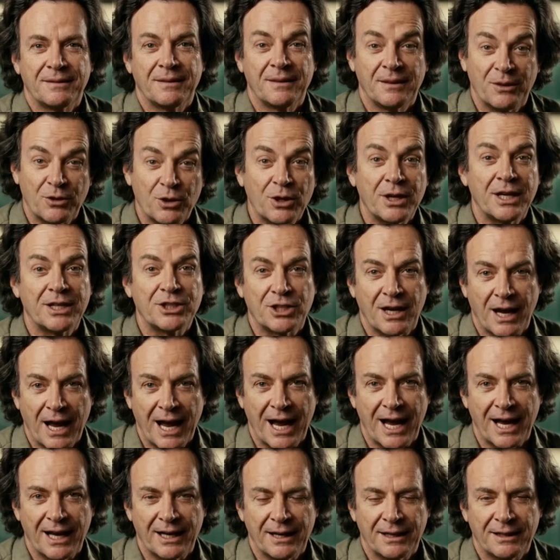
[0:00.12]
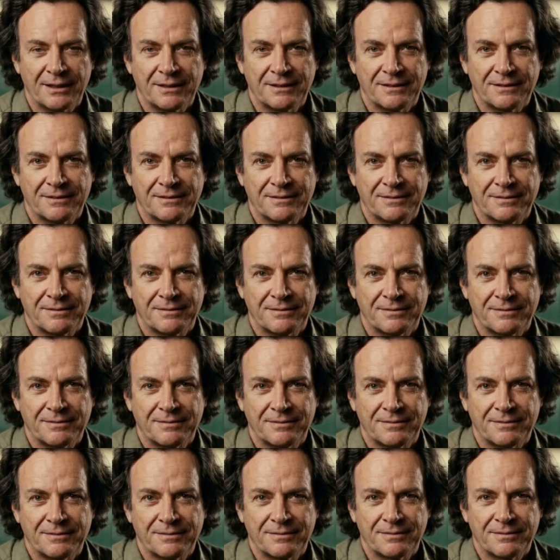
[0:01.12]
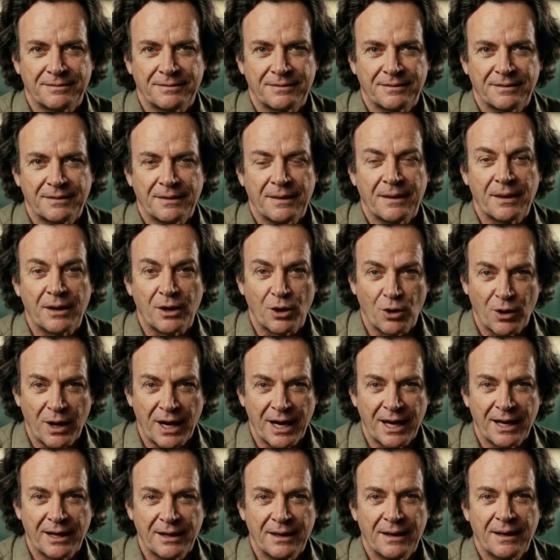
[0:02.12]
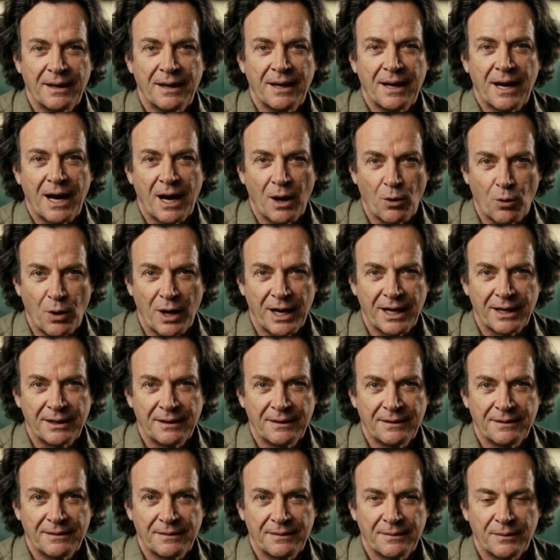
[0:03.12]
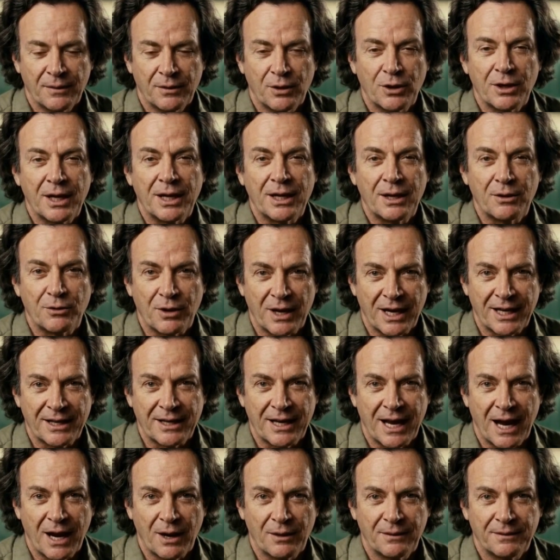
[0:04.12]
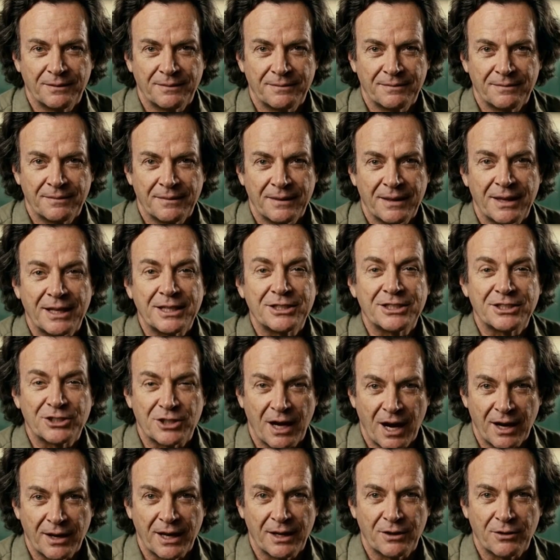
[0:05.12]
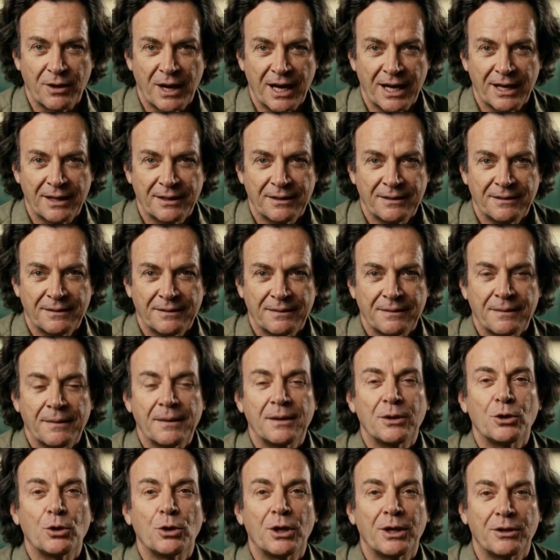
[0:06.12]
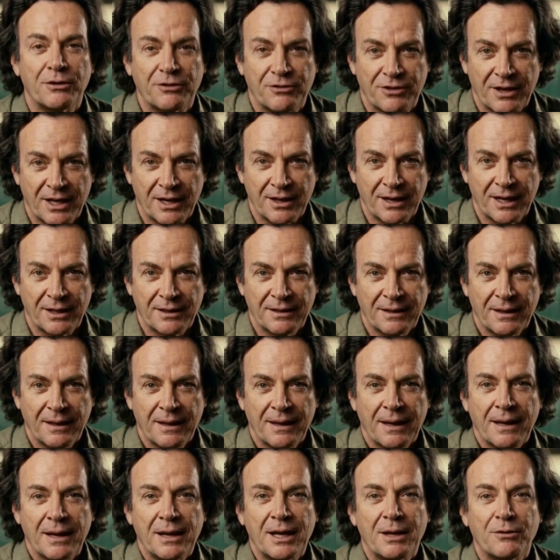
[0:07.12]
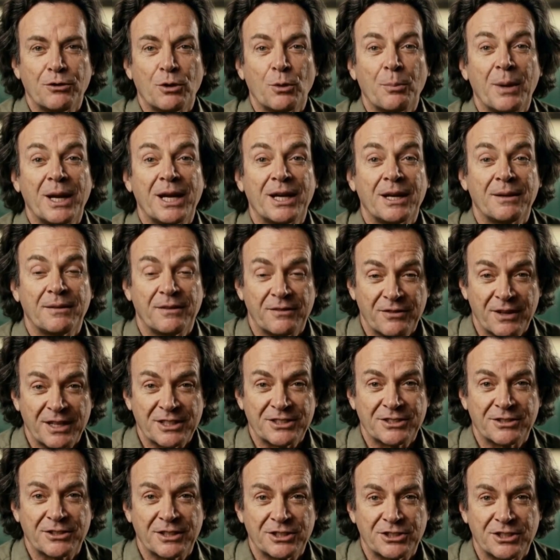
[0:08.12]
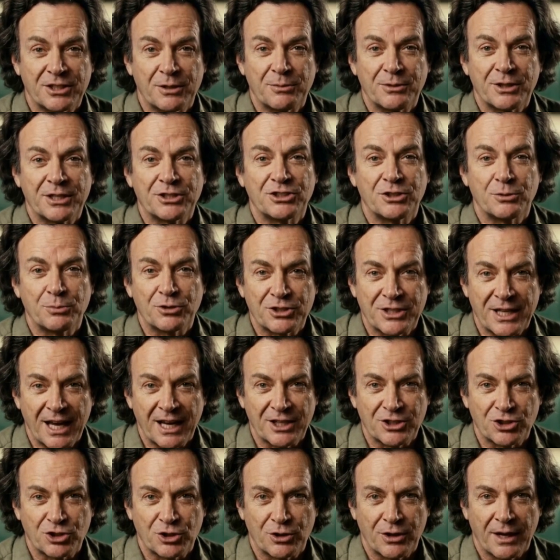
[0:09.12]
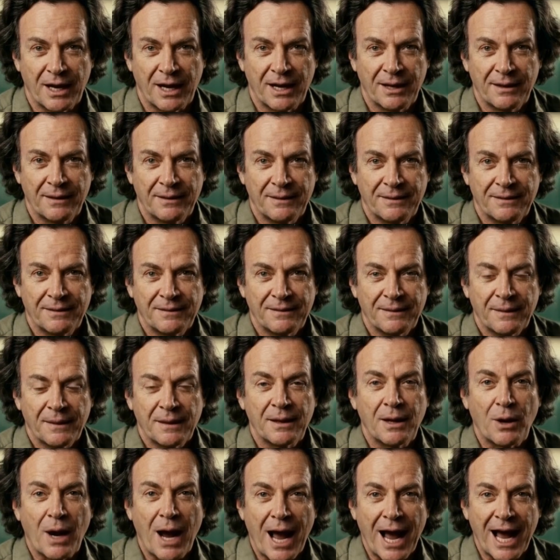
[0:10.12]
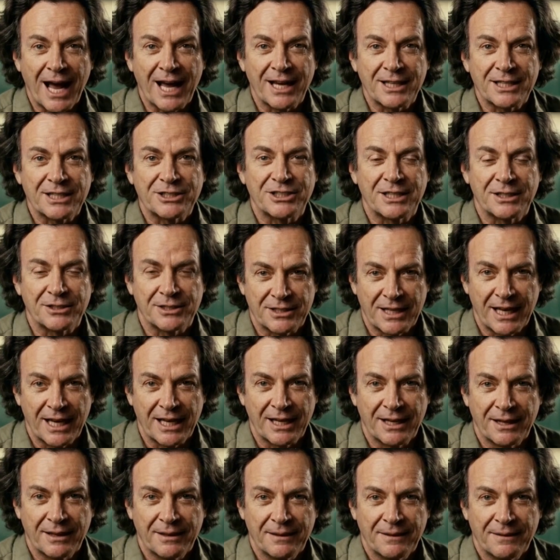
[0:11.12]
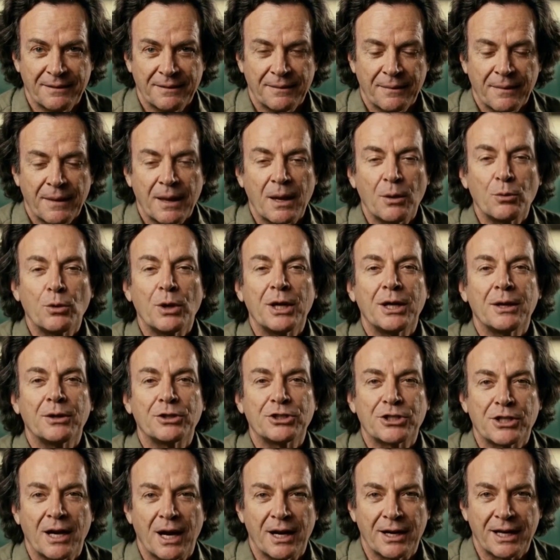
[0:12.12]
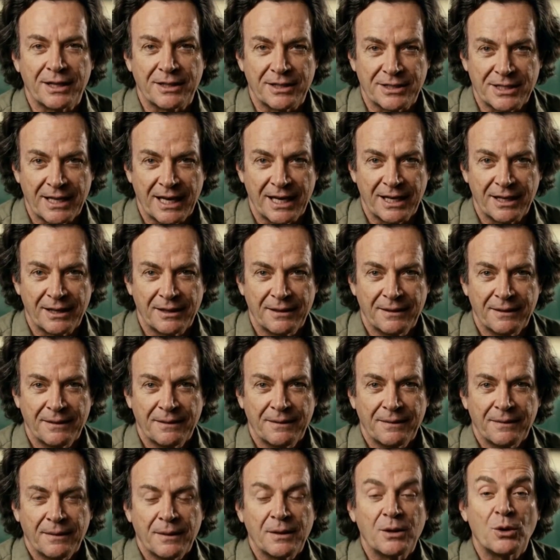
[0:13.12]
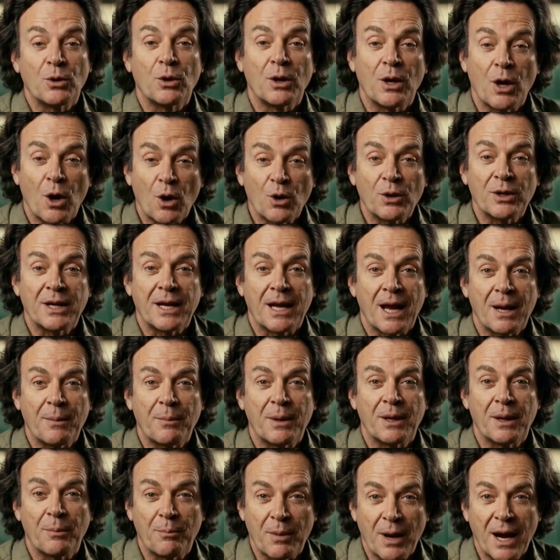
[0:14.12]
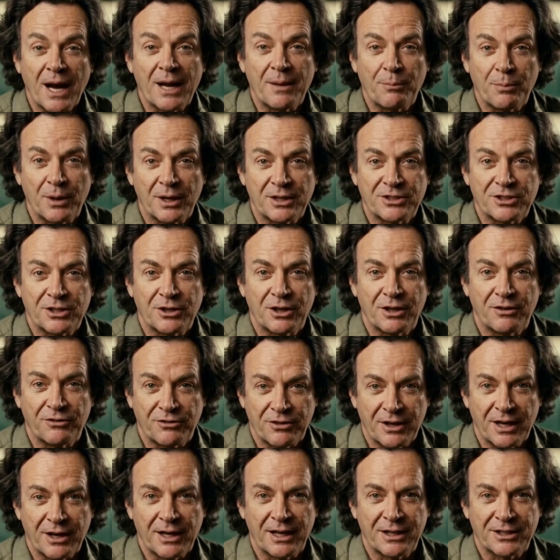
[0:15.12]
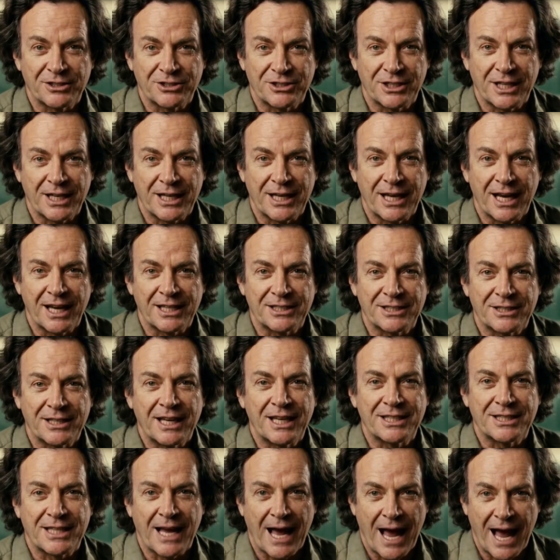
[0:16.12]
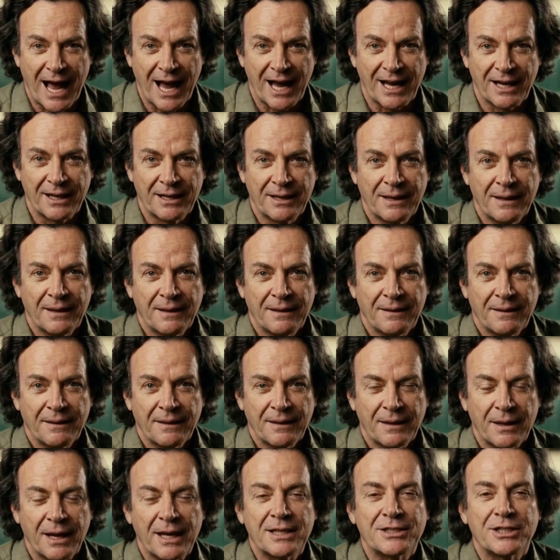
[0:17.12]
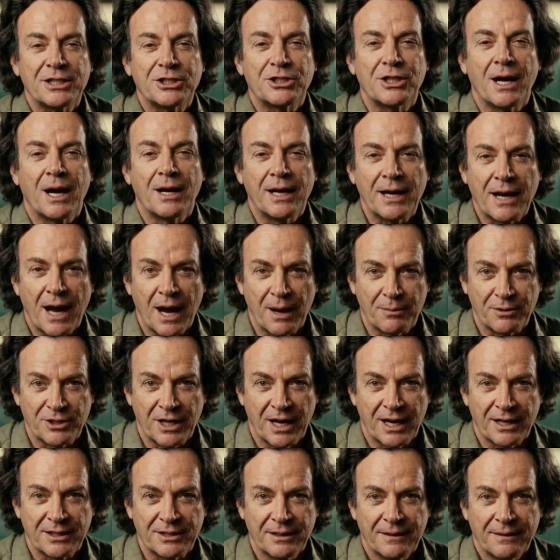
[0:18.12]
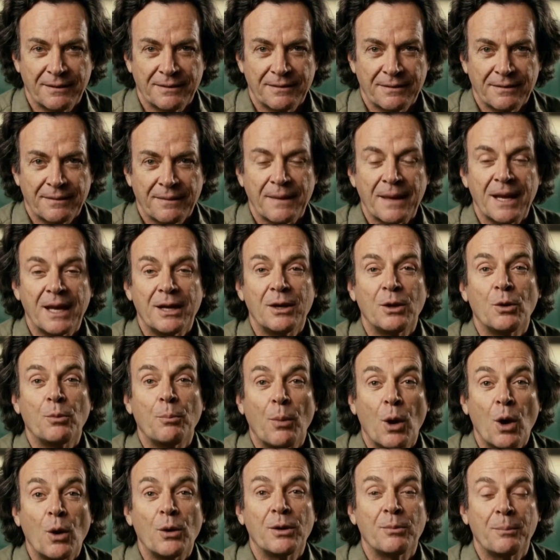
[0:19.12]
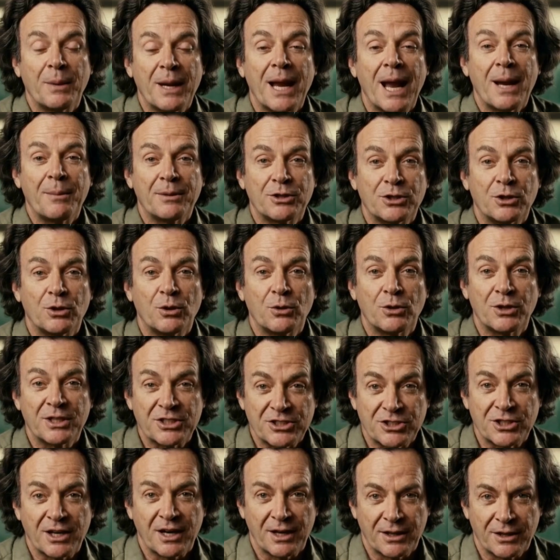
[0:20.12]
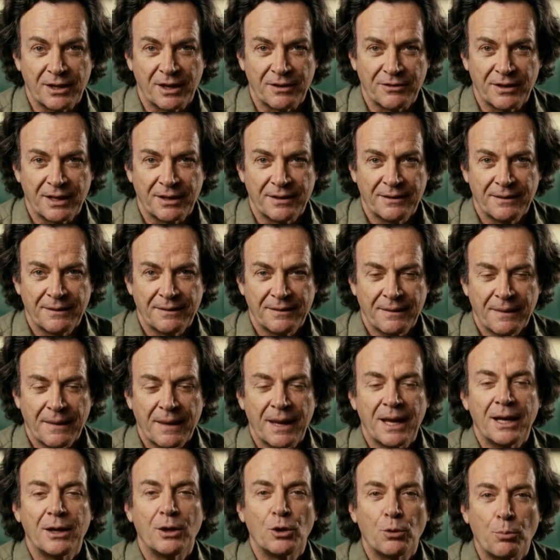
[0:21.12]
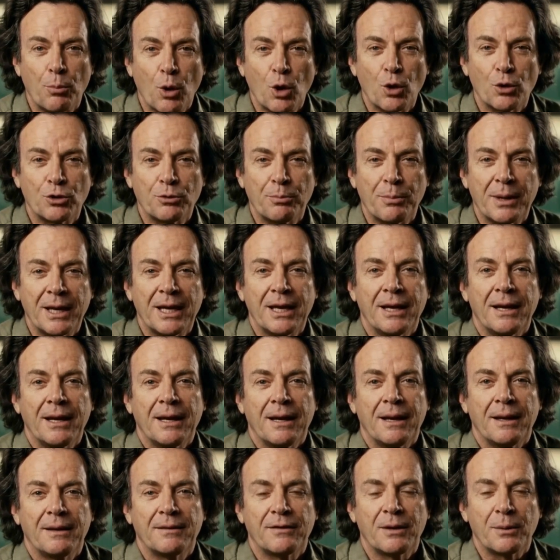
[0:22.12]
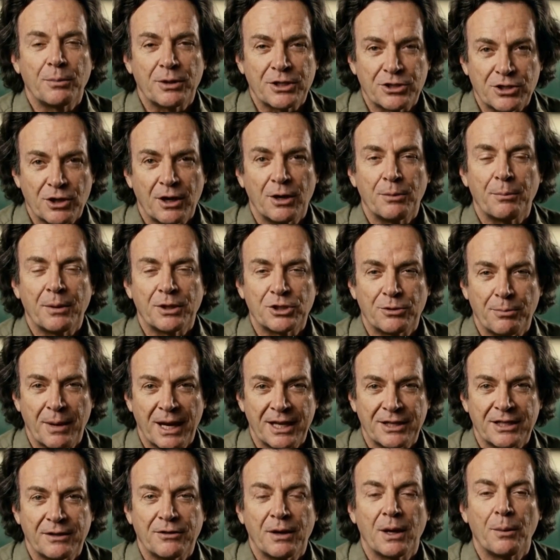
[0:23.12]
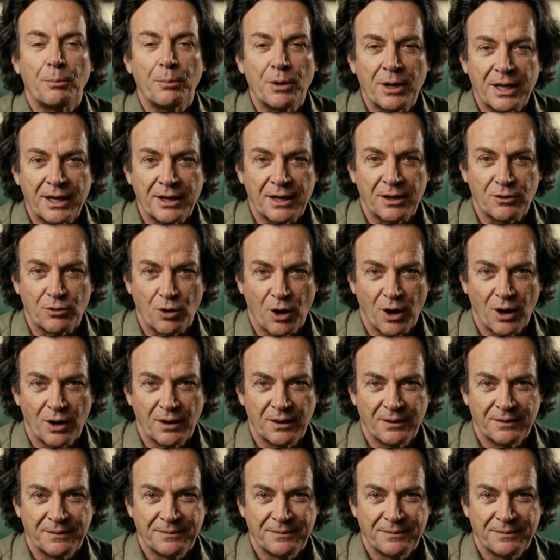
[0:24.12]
Look at your hand. Go ahead. I'll wait. Look at it right now. It's solid, right? You can feel it. If you make a fist, there's something substantial there. Your hand is a thing, a real solid thing. You could hold it up and a blind person could feel it and say, yes, that's a hand. That's a solid object. And you'd both be absolutely certain of it. And you'd both be, from a certain perspective, completely wrong.